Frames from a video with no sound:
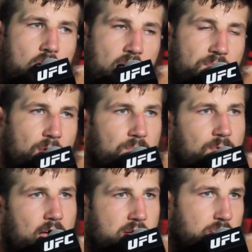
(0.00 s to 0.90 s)
I felt
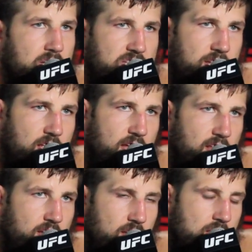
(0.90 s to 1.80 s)
fine because I
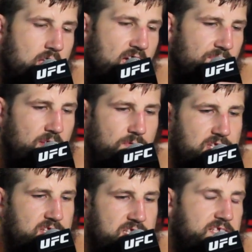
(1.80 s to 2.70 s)
didn't have any
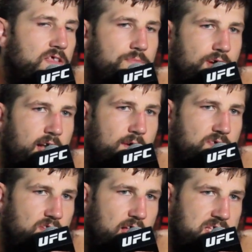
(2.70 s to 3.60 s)
reason to celebrate
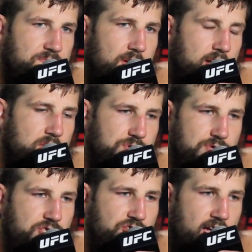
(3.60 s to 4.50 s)
after the last fight. I was
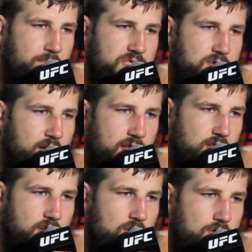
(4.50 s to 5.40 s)
really chapped, so I
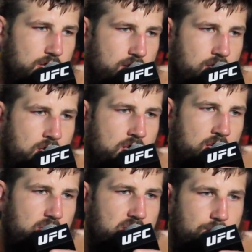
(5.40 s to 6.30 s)
didn't go and
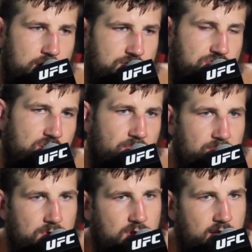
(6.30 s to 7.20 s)
eat a bunch of junk
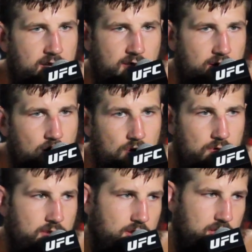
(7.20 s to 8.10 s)
food, and I didn't
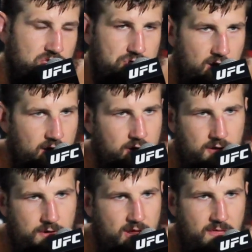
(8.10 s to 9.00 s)
go and drink
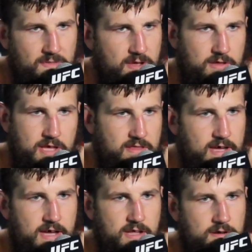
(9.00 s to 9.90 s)
or do anything like
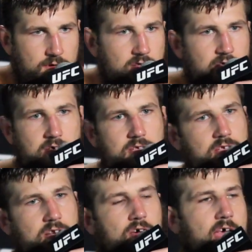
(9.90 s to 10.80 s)
that, really.
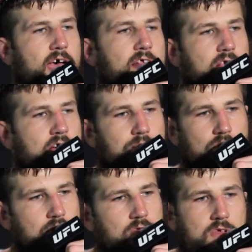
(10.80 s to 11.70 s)
You know, I had a
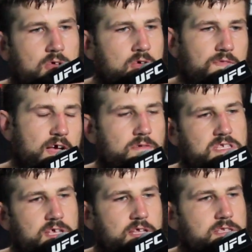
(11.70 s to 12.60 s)
couple. That
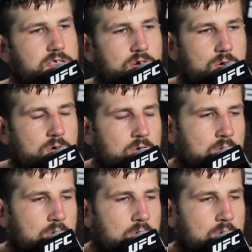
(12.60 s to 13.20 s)
was it. So